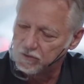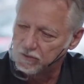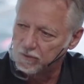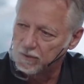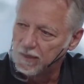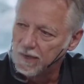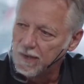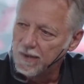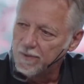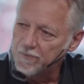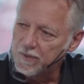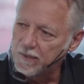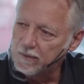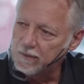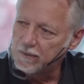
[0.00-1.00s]
So
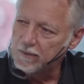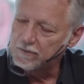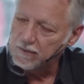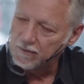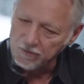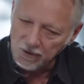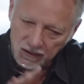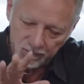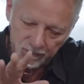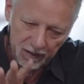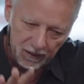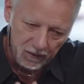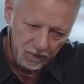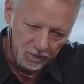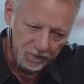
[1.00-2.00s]
it's everything
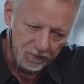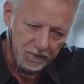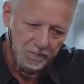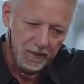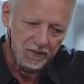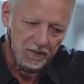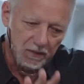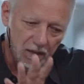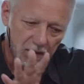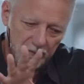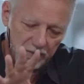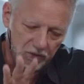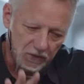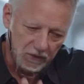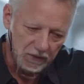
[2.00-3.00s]
about methodology,